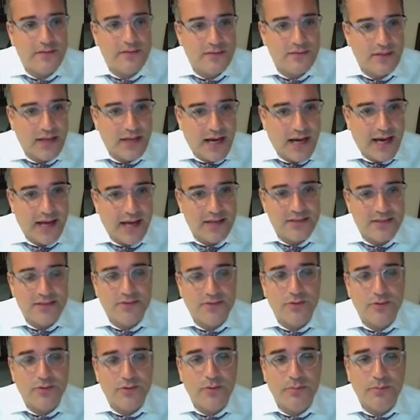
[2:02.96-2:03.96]
in the eyes
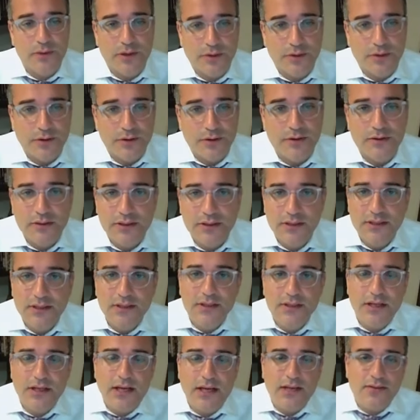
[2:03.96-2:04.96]
through a mirror,
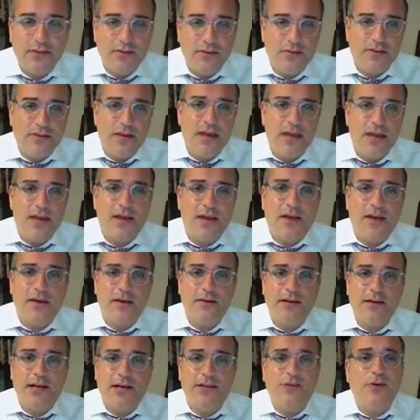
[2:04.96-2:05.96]
and to think,
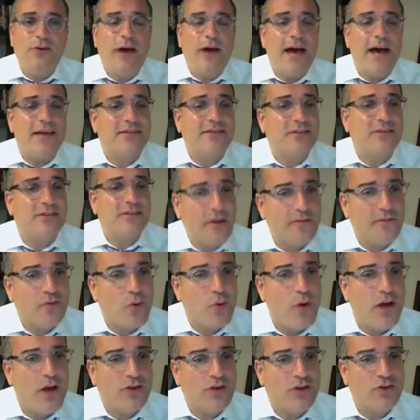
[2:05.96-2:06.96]
and to ask tough
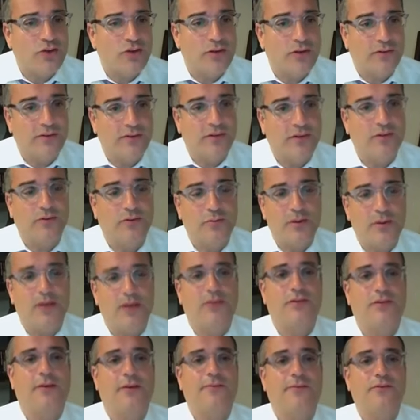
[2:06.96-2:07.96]
questions, and to make
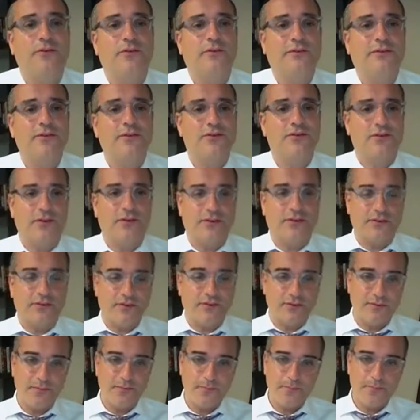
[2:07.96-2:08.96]
tough decisions.
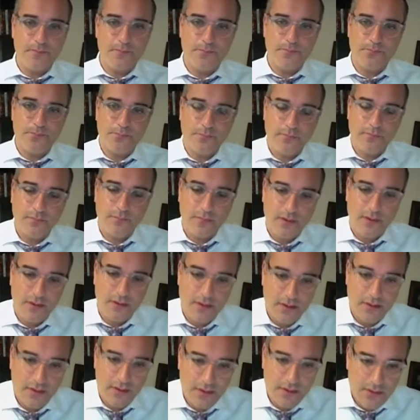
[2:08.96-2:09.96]

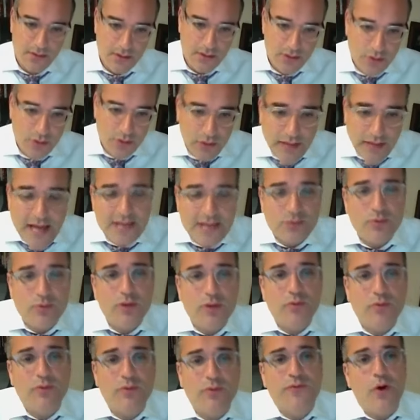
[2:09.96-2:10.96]
So last week
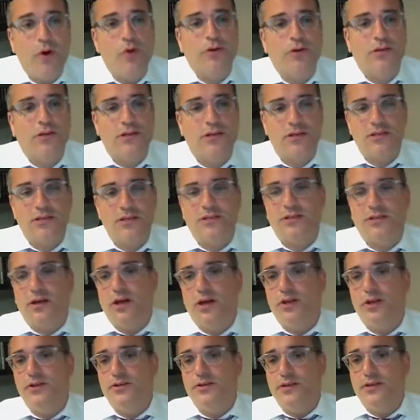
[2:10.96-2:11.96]
we focused
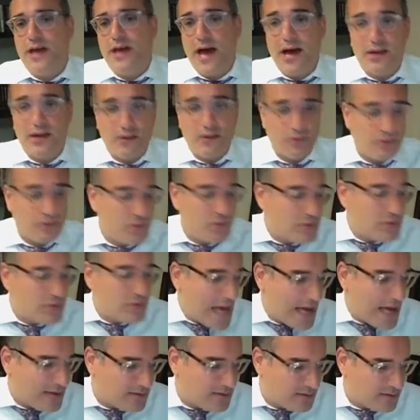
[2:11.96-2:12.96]
on how to do
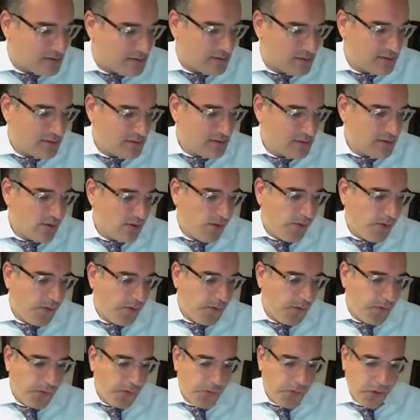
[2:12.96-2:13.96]
that,
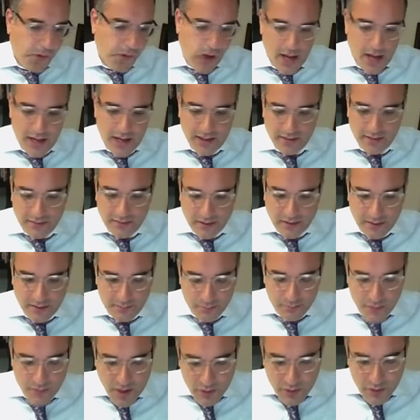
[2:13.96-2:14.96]
and
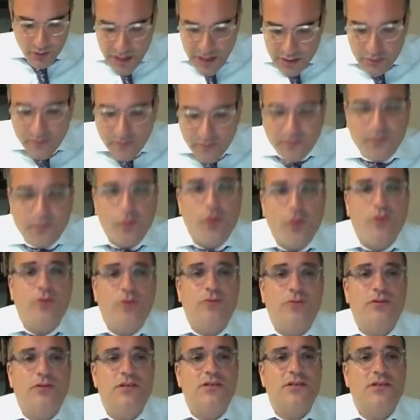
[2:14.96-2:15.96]
I would like to further
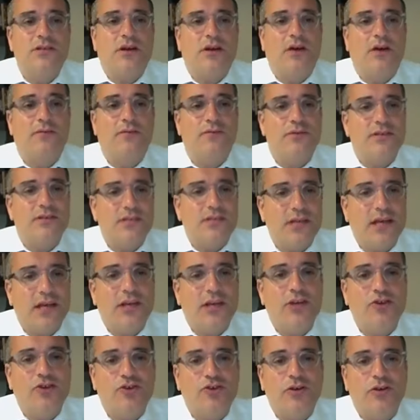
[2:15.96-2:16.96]
this
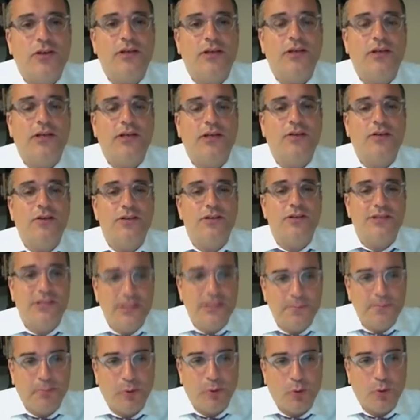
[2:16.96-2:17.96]
conversation in a
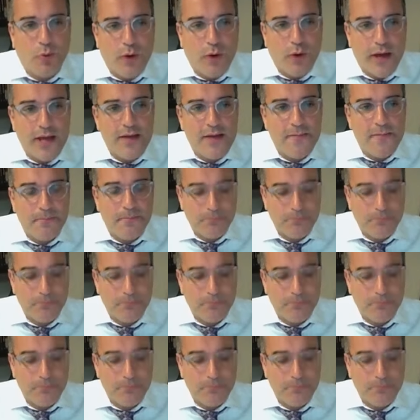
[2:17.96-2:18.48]
deeper way.